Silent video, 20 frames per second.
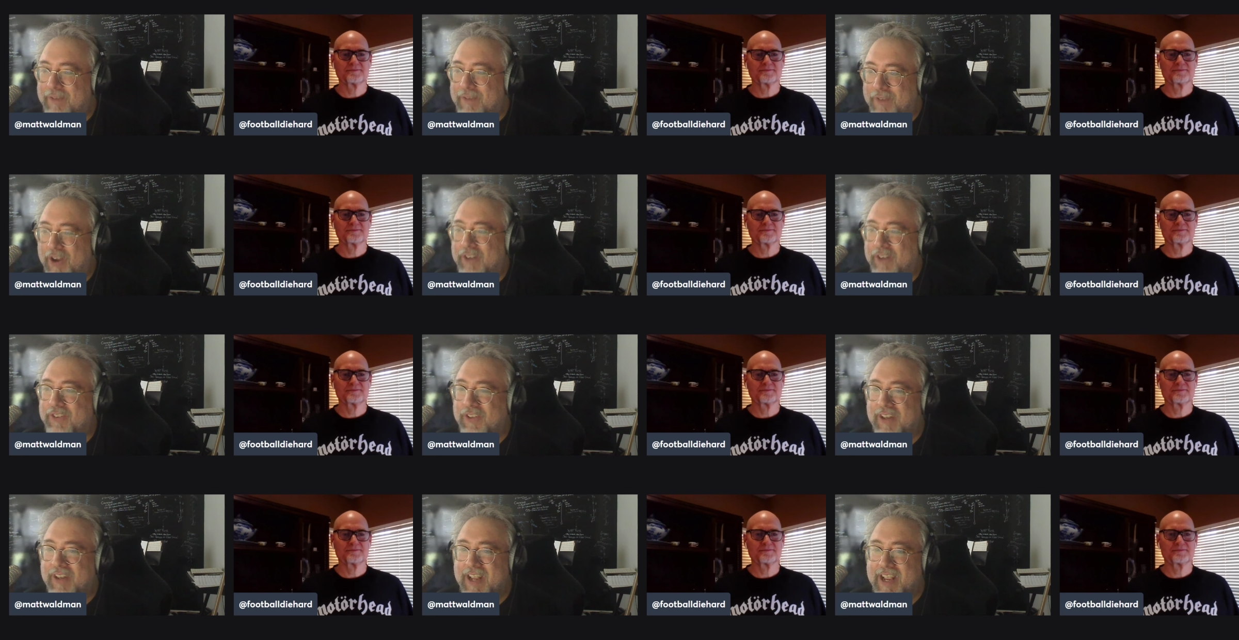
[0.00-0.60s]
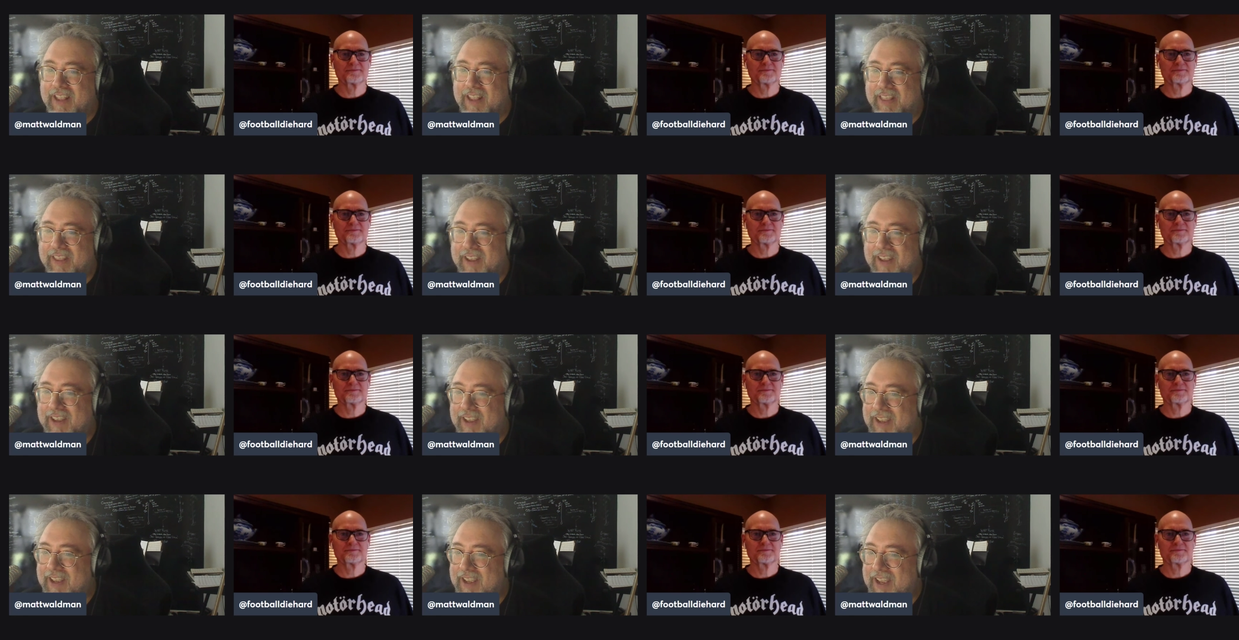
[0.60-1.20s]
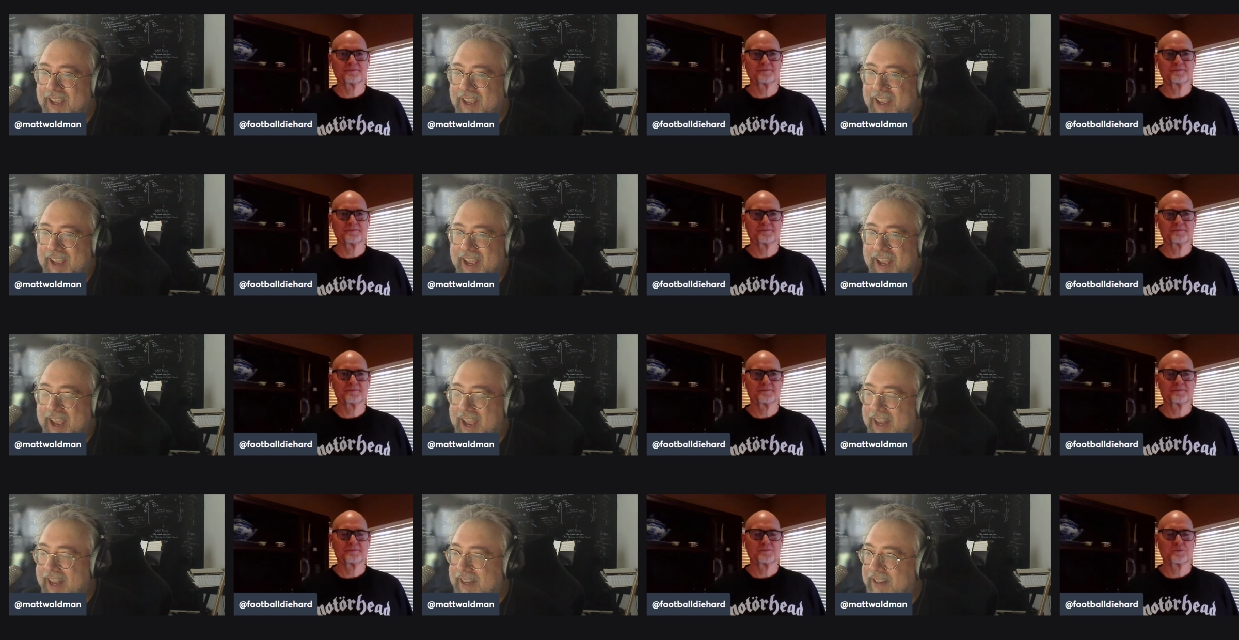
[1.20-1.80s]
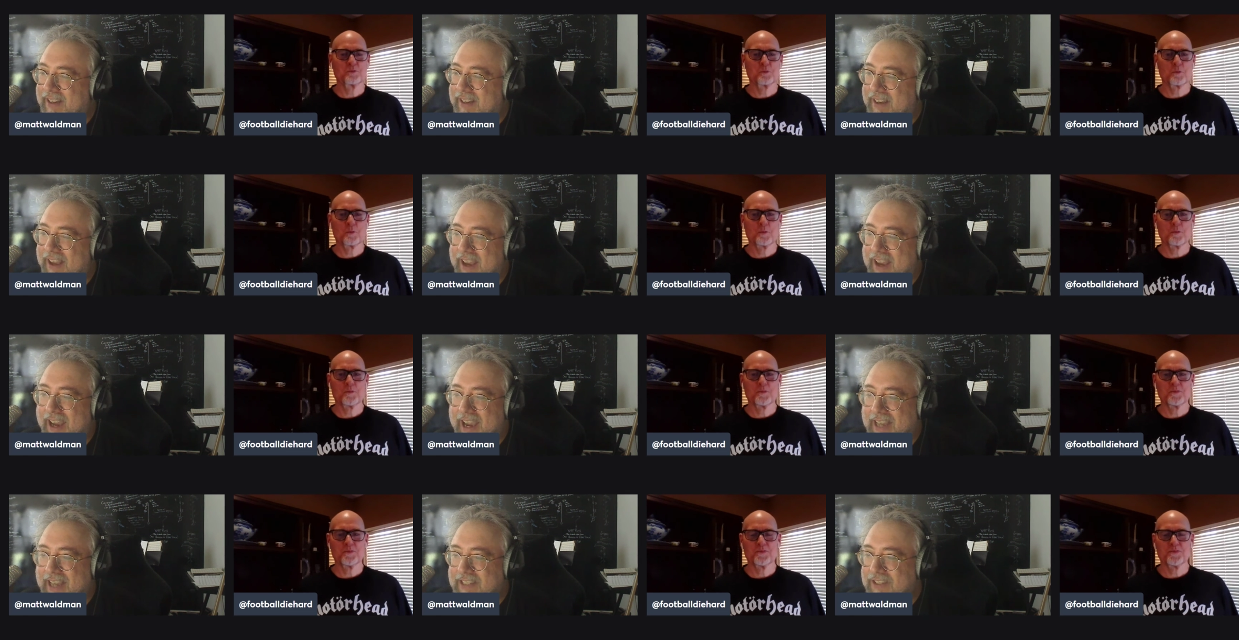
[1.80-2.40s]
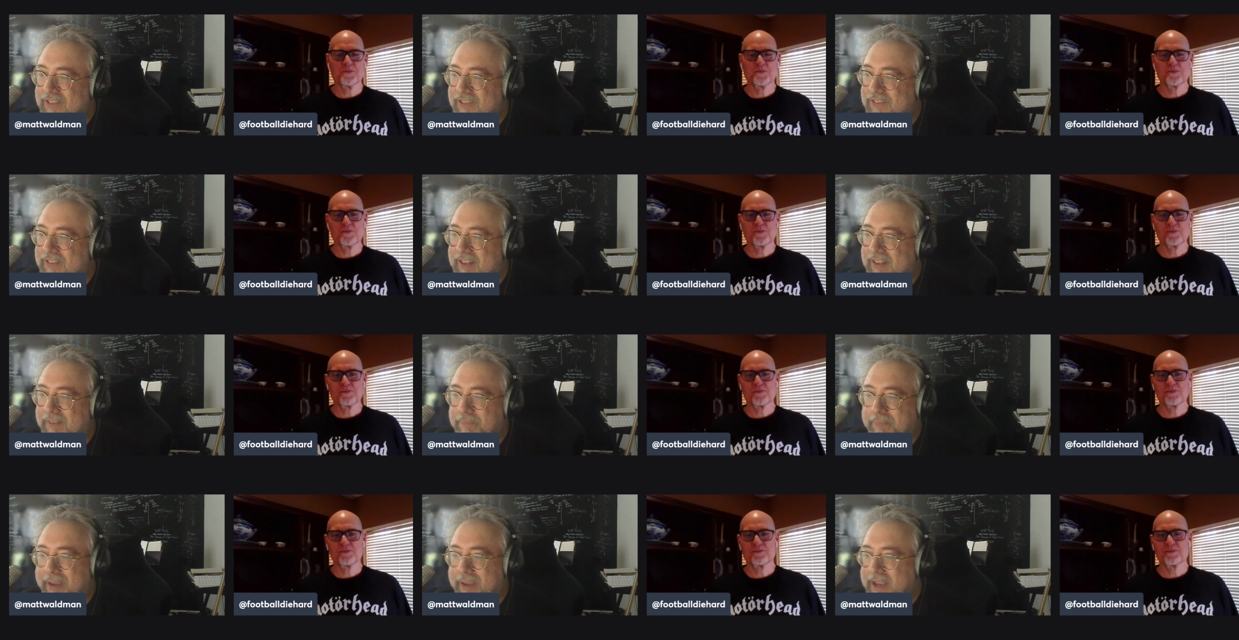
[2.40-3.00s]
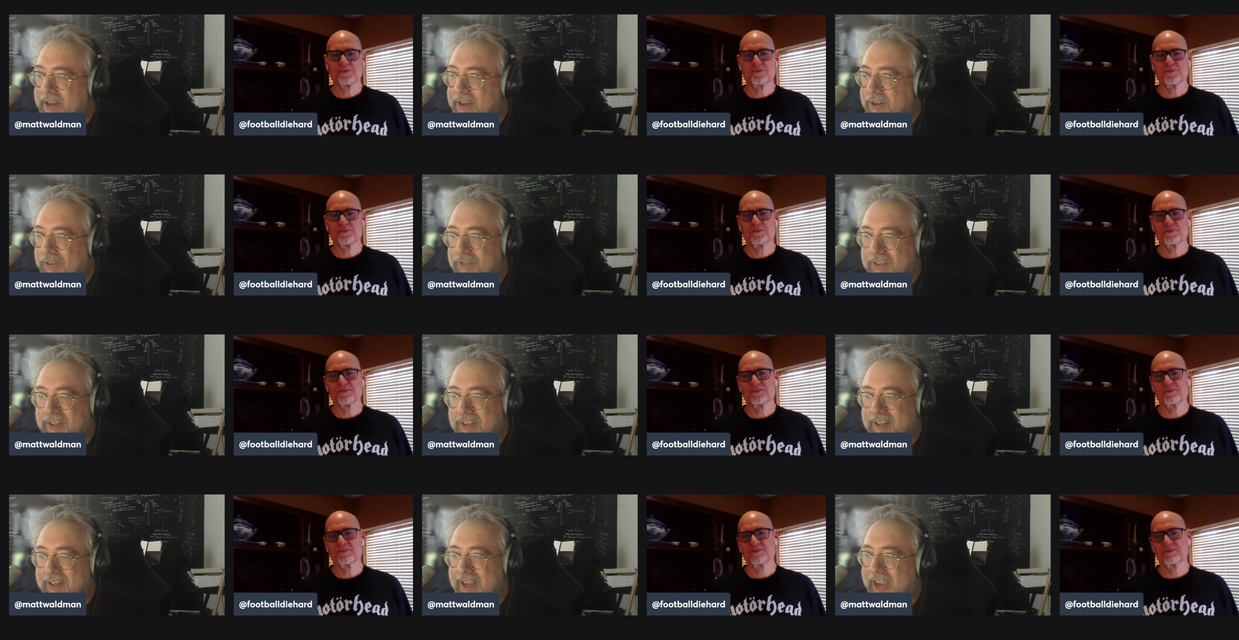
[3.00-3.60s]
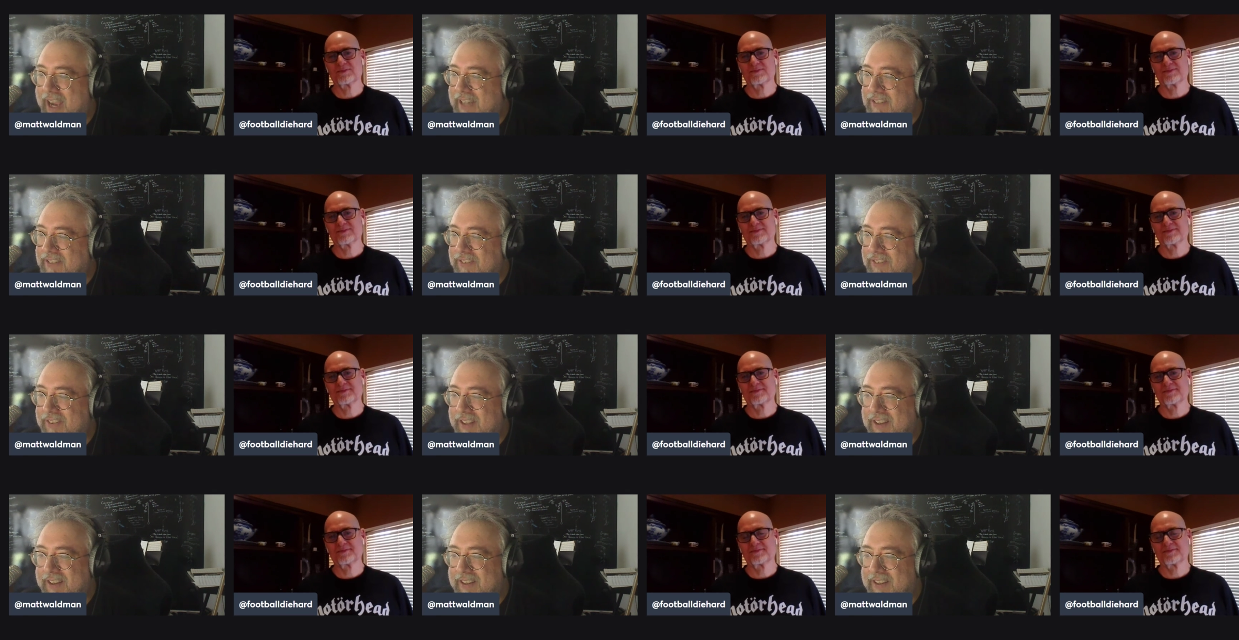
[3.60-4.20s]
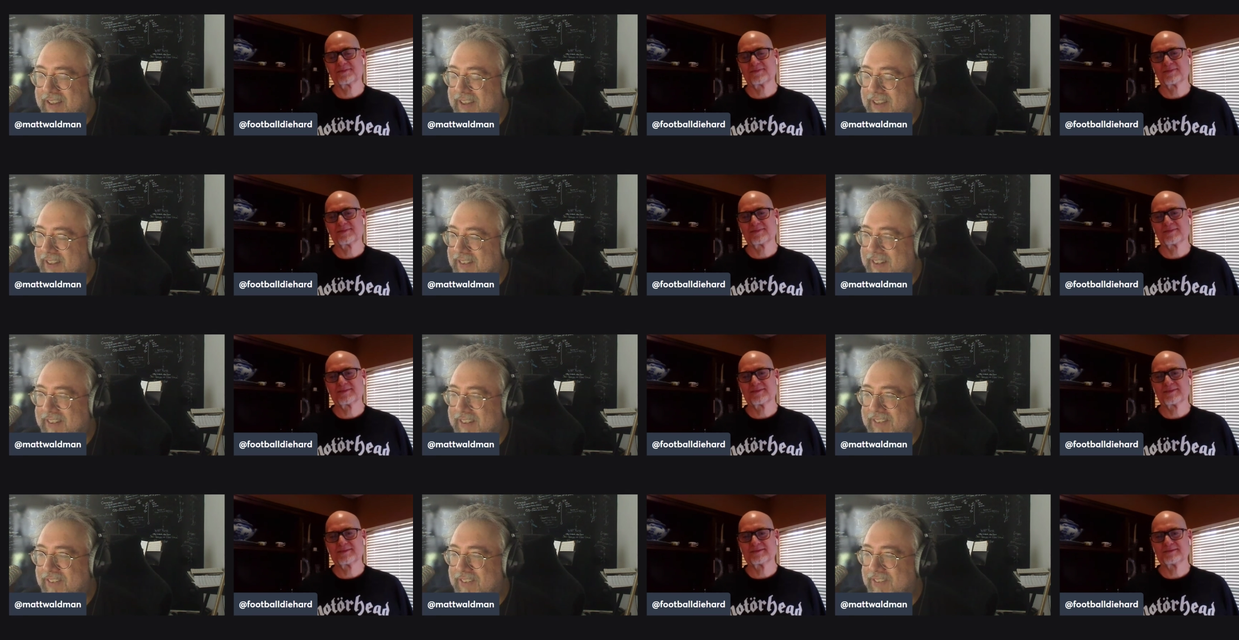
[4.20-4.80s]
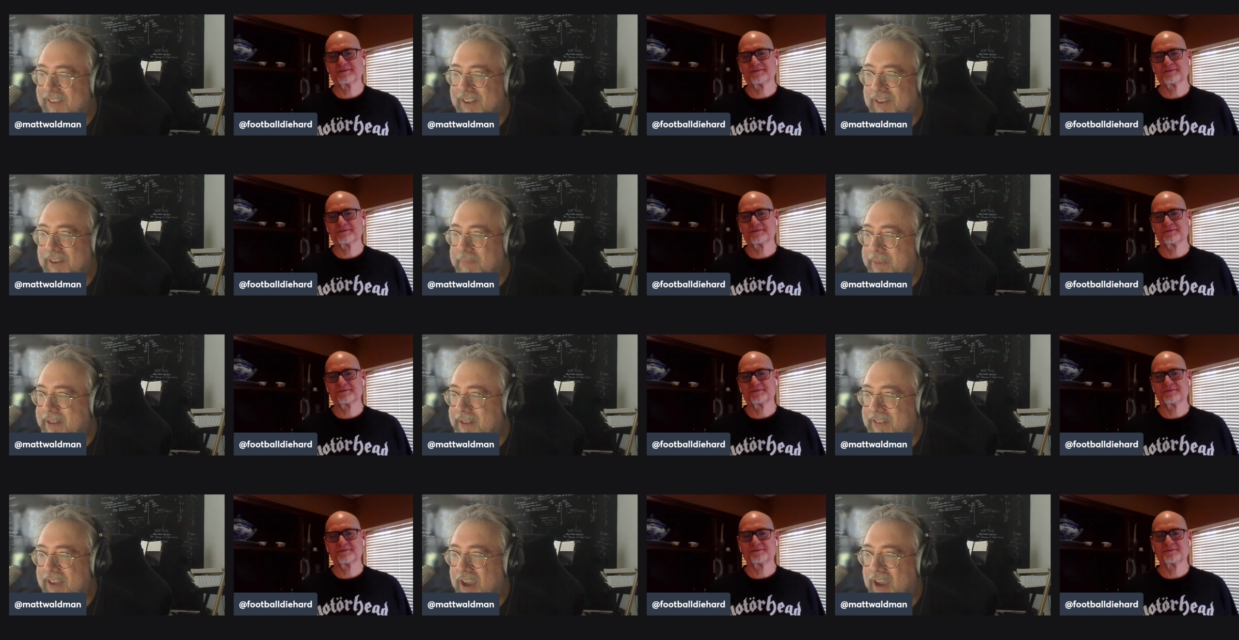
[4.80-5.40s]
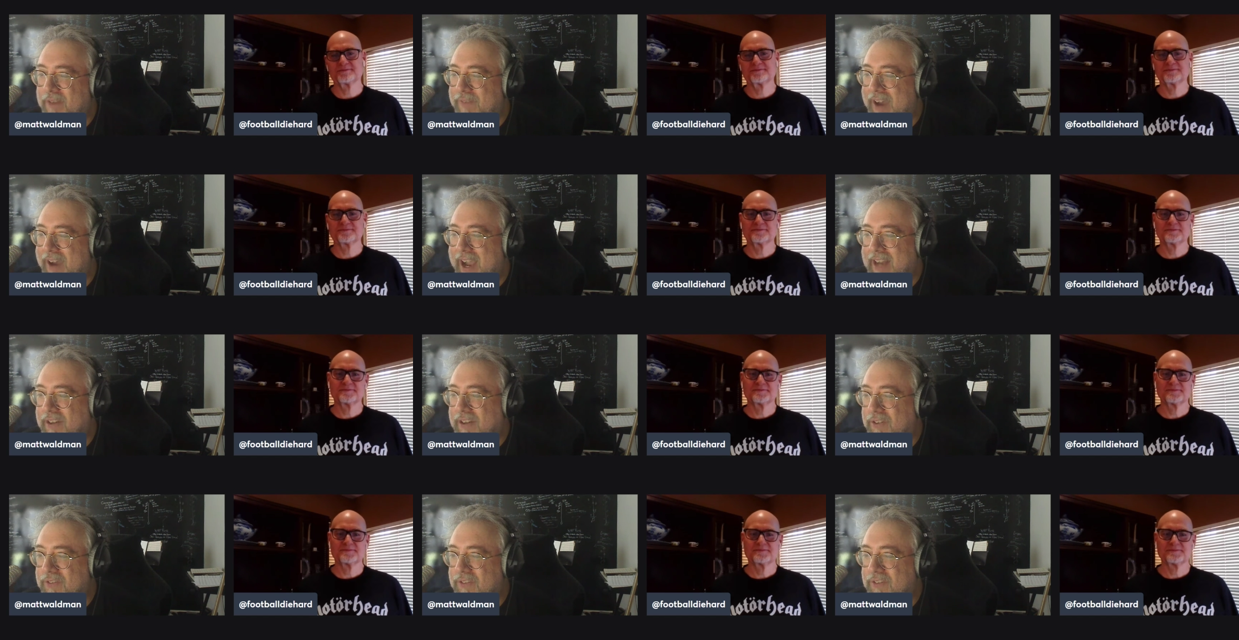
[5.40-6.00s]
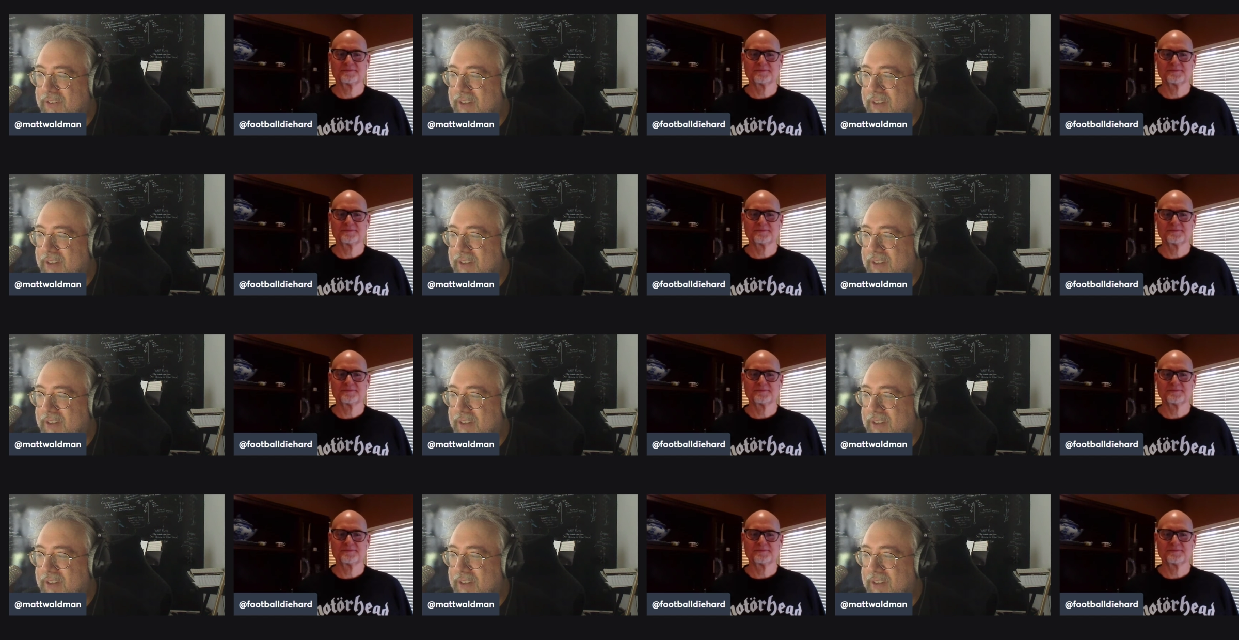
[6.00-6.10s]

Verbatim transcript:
Speaker 1: underneath. And I just Baker's gonna I just think this is gonna be tough. I don't